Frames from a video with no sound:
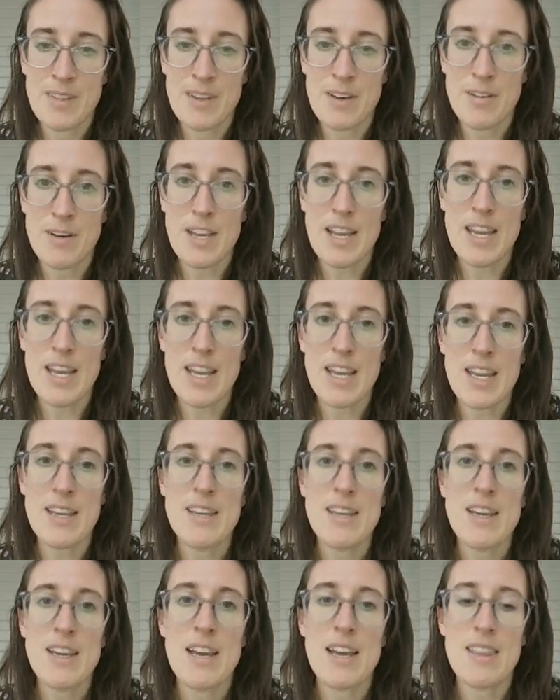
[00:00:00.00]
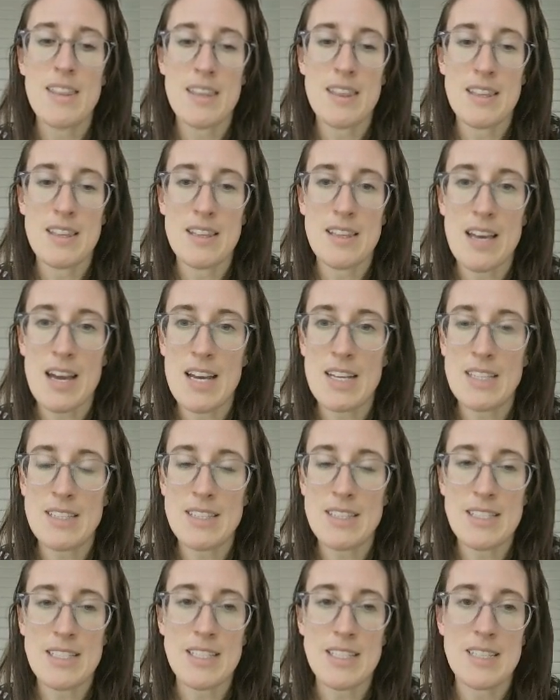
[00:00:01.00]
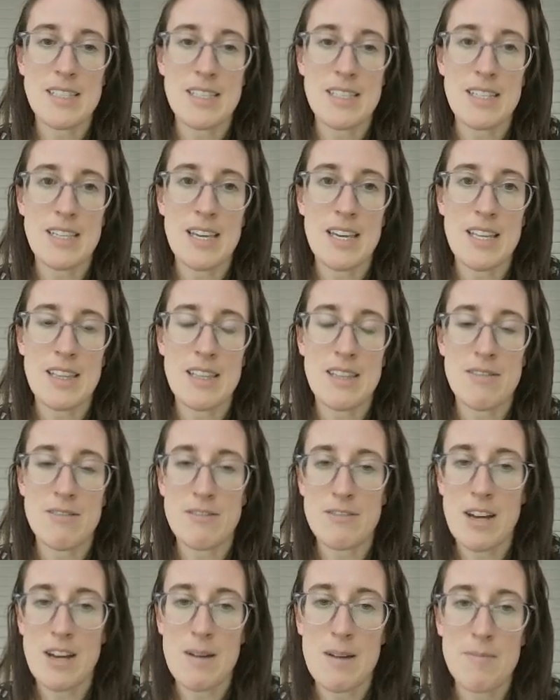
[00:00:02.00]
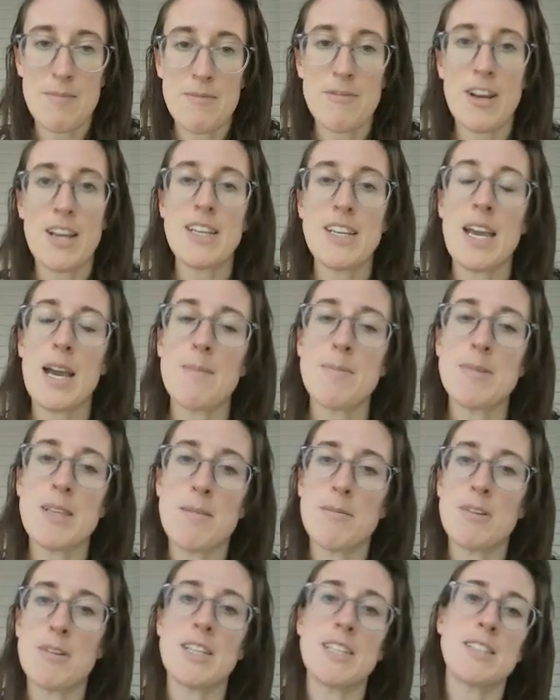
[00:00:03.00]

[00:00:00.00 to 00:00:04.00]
Okay, and then the last is again the red cap summary.